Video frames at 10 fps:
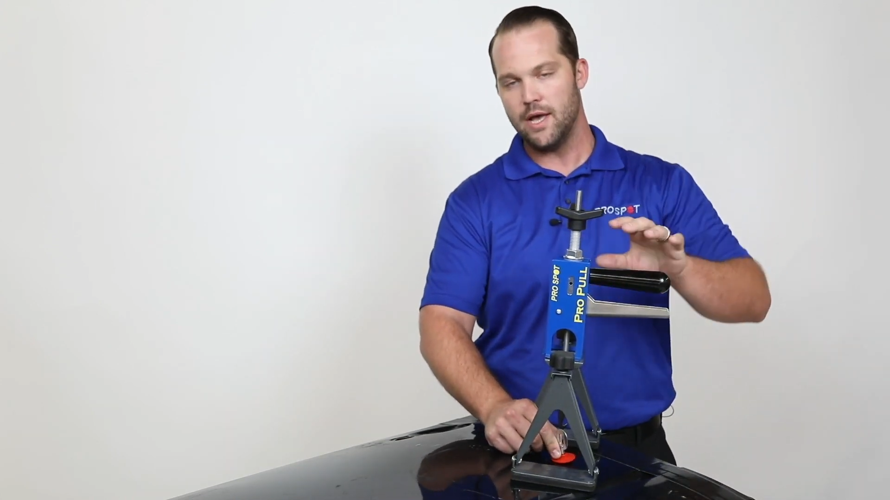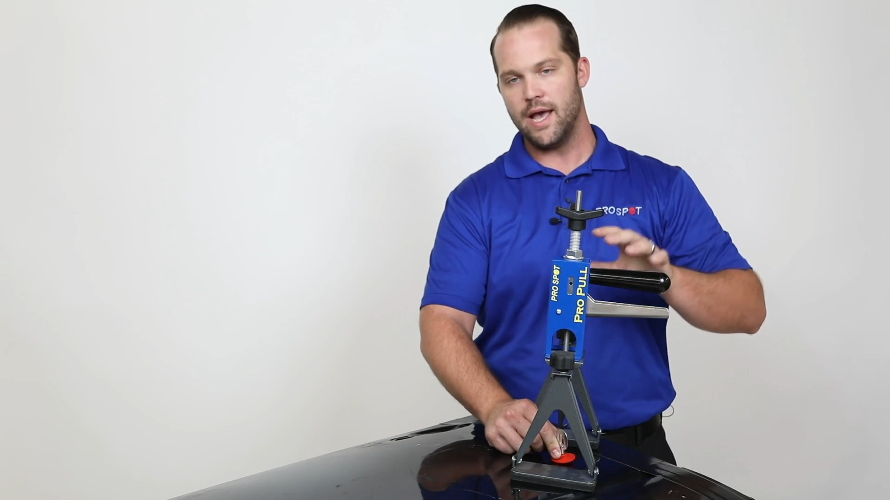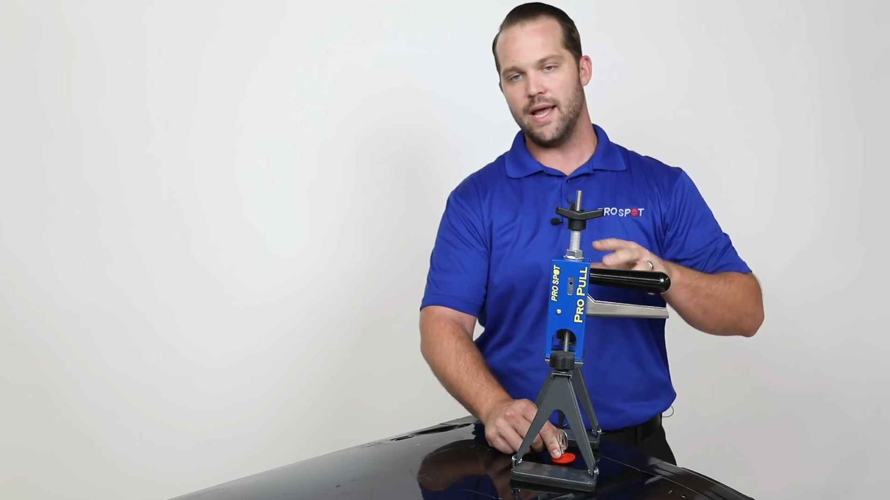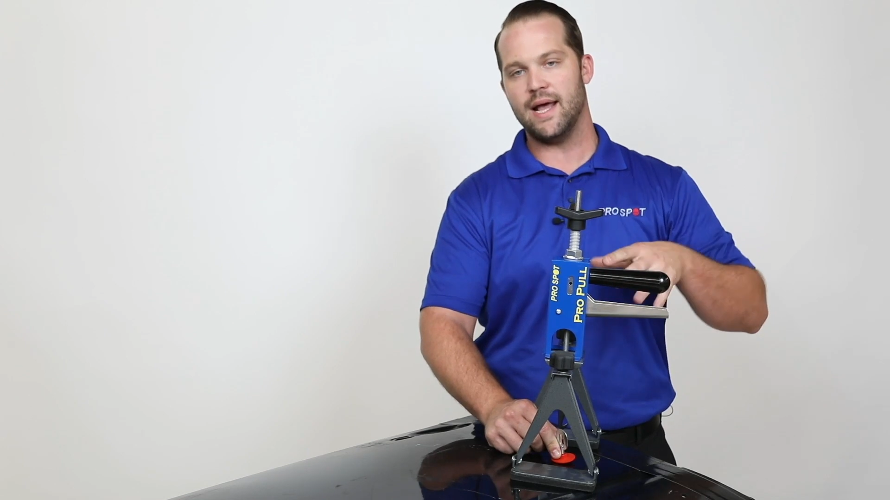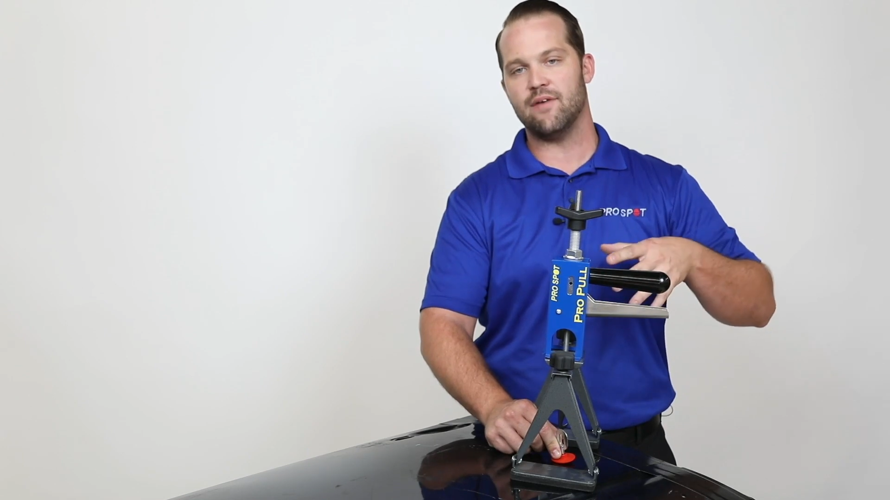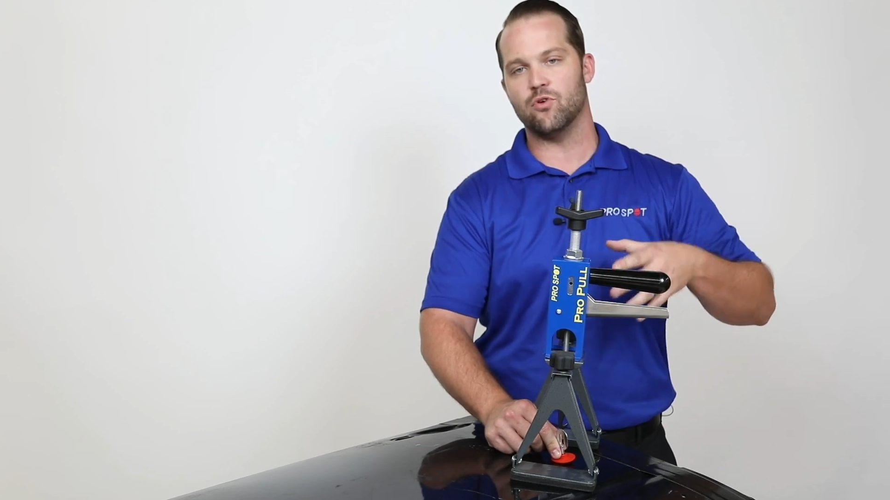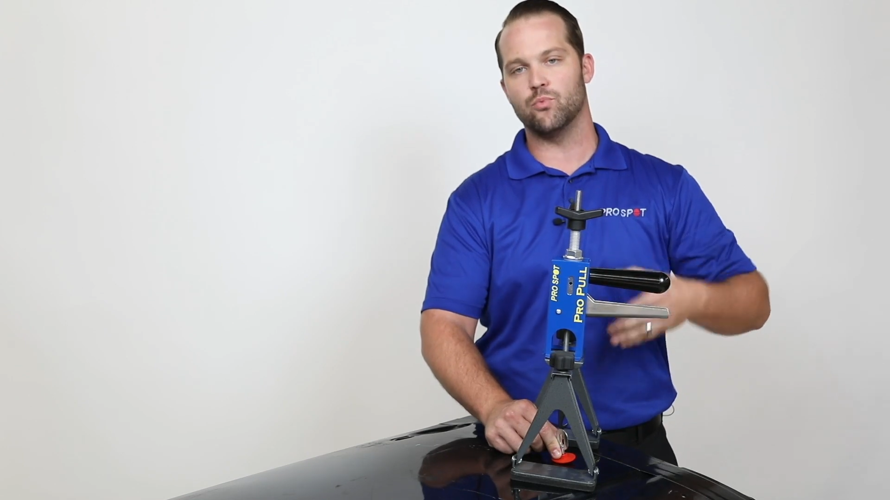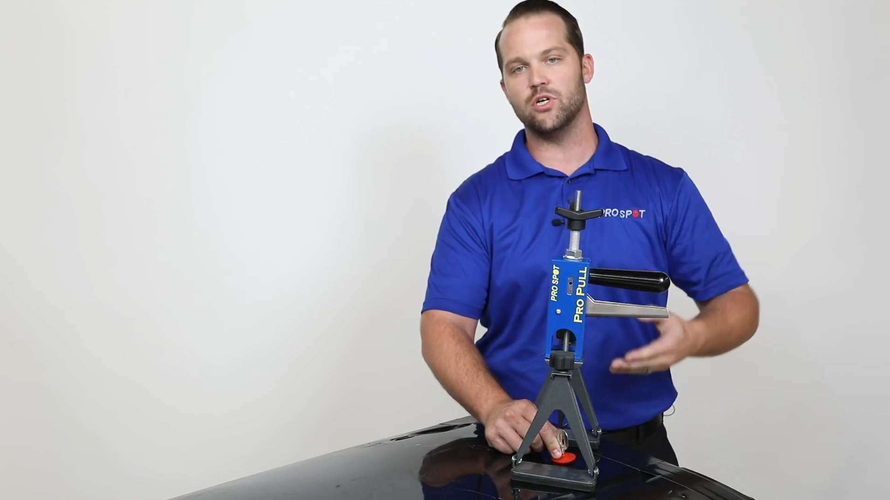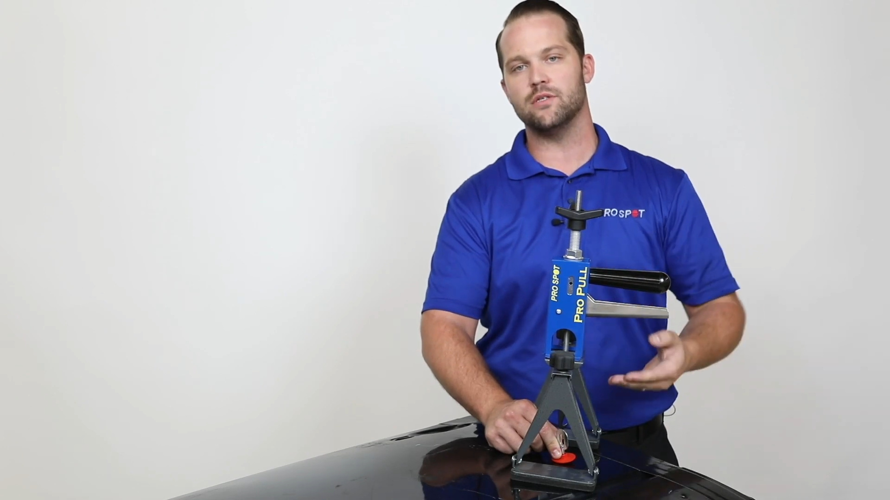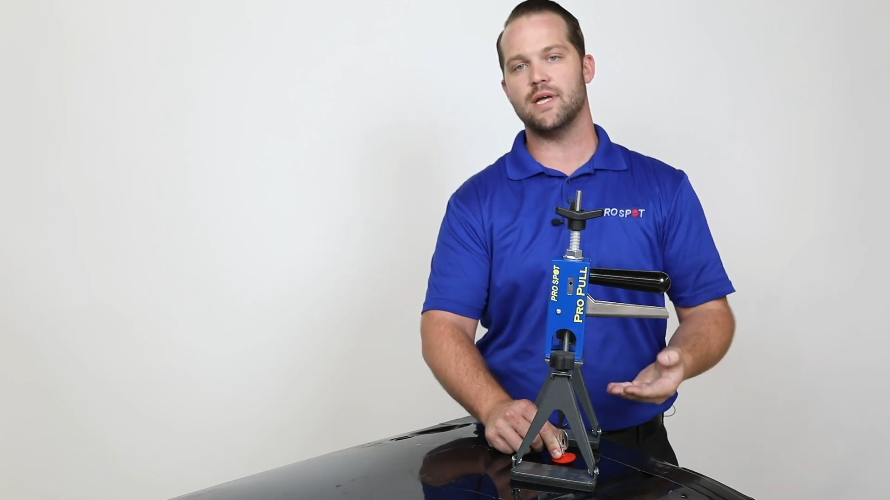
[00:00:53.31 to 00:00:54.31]
and have a
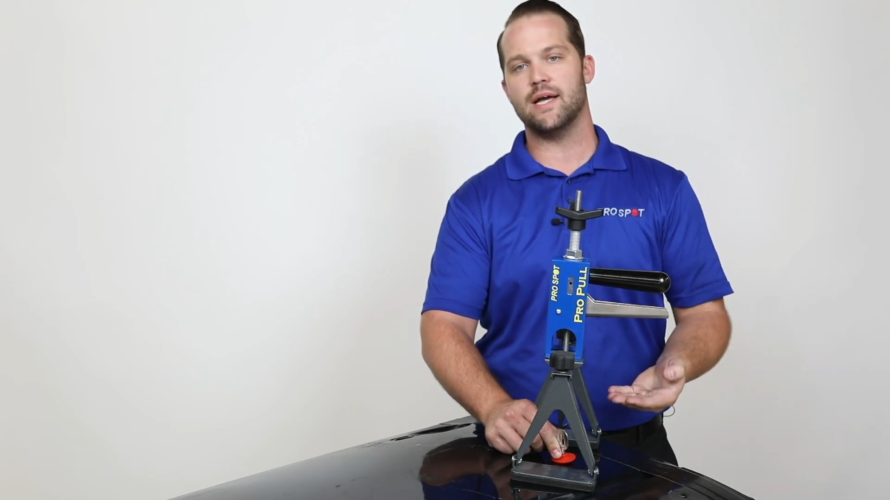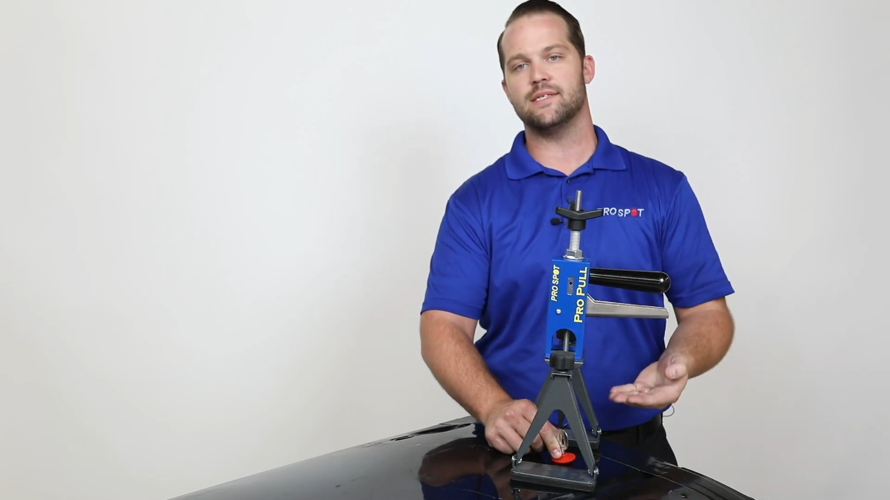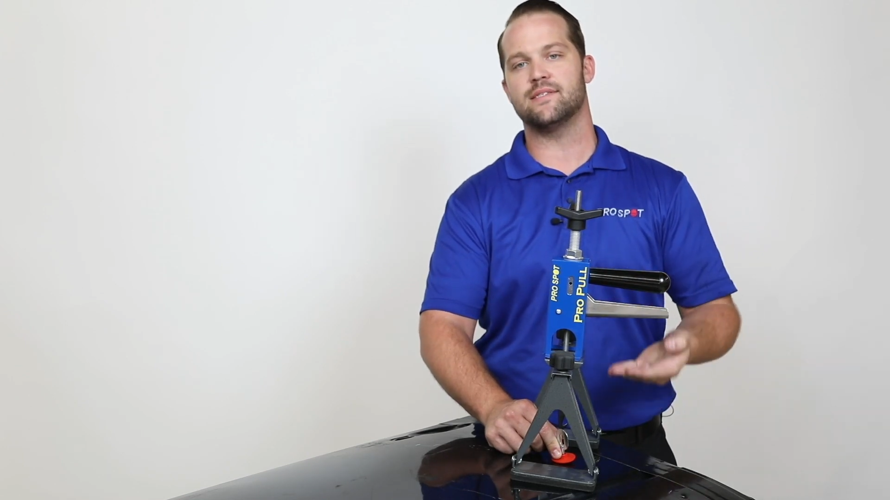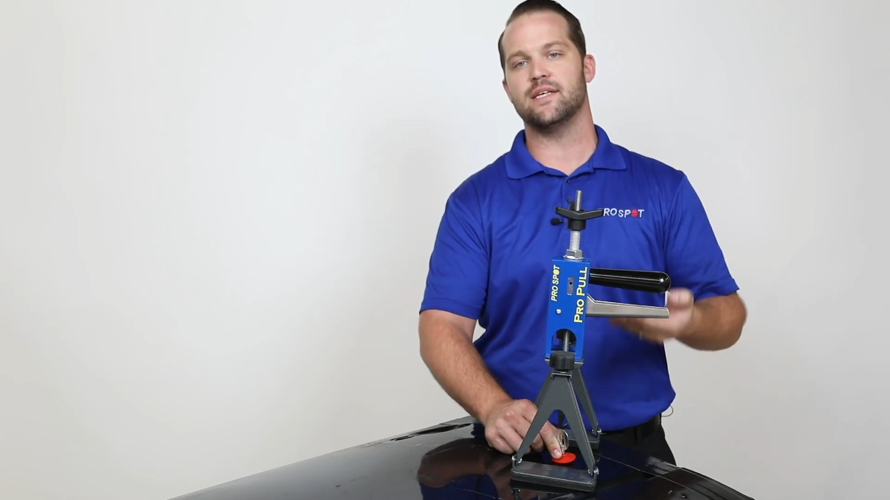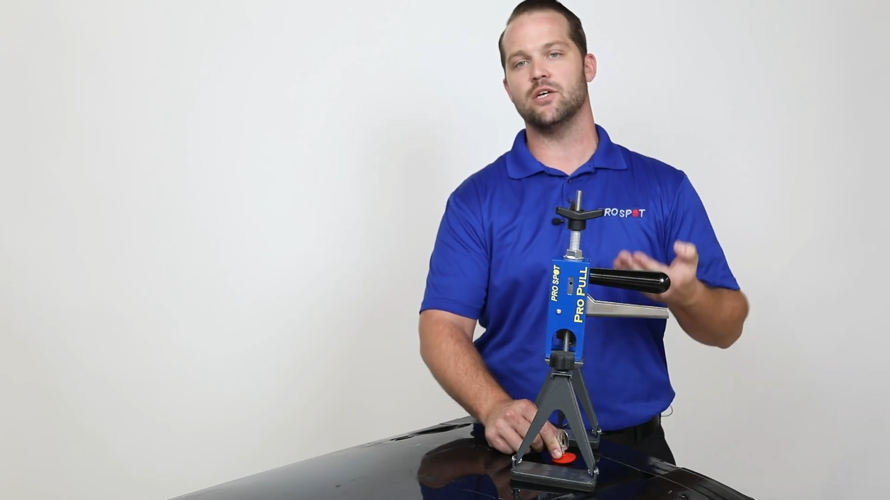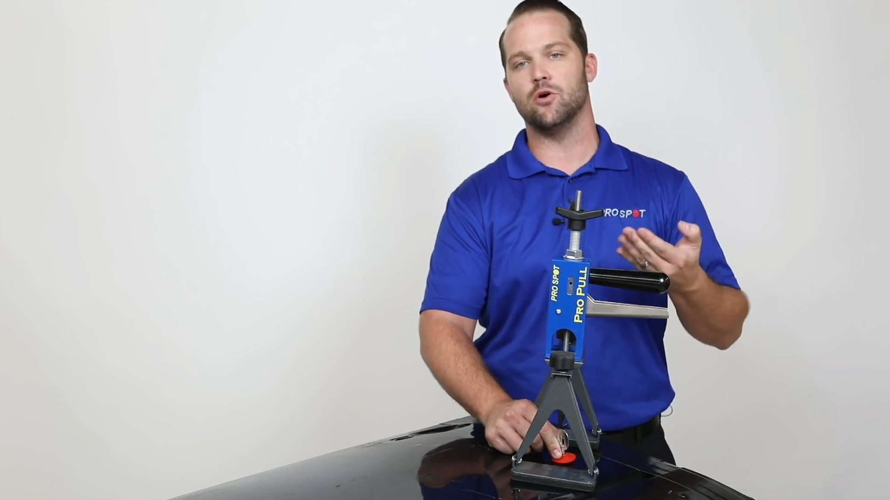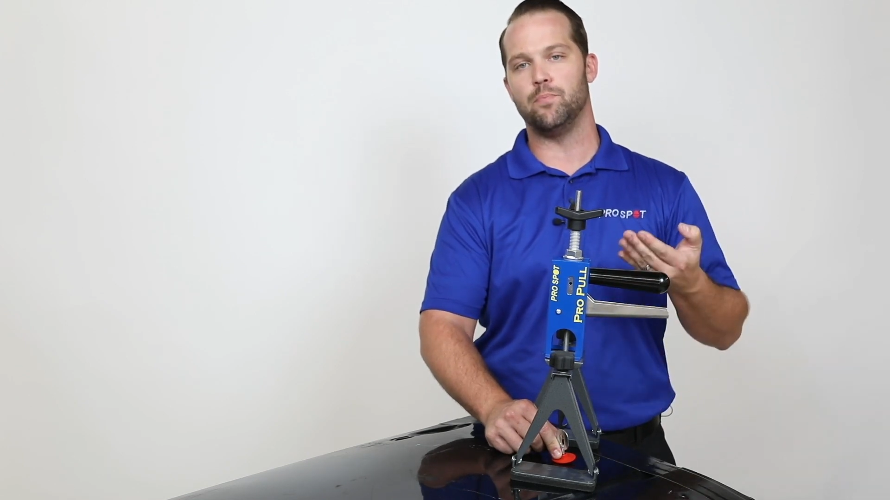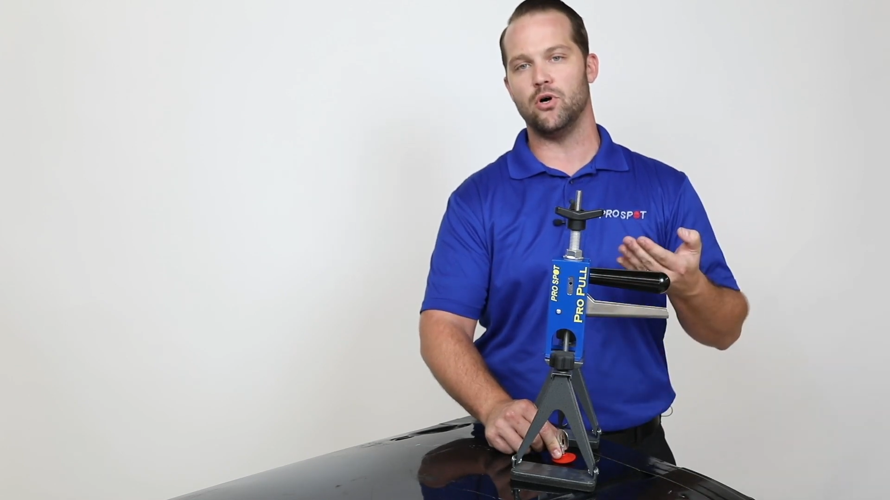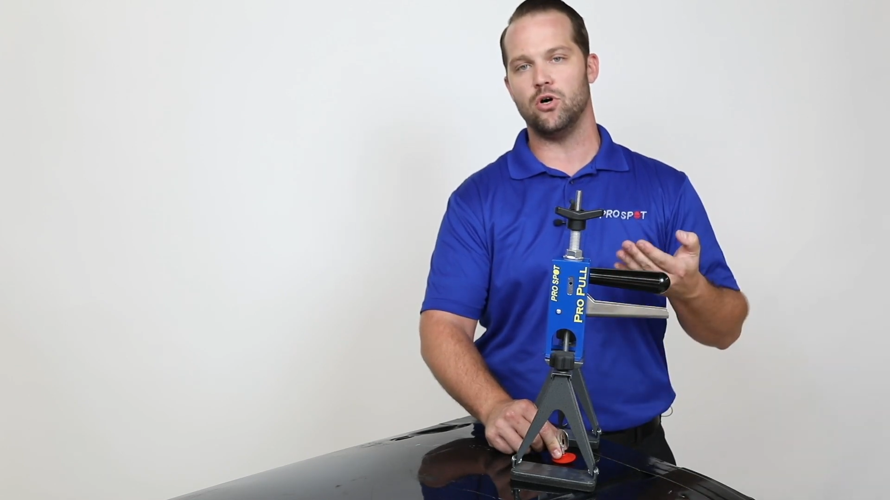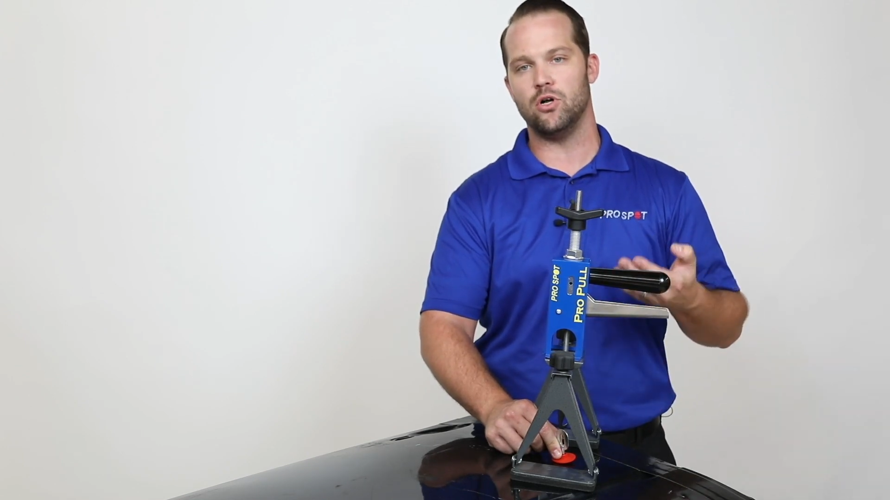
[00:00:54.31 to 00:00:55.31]
real nice single
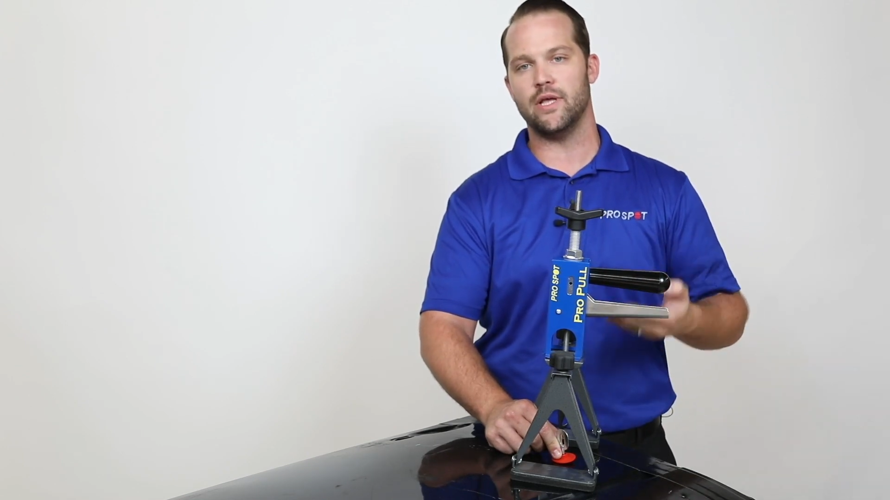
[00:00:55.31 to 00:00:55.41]
pull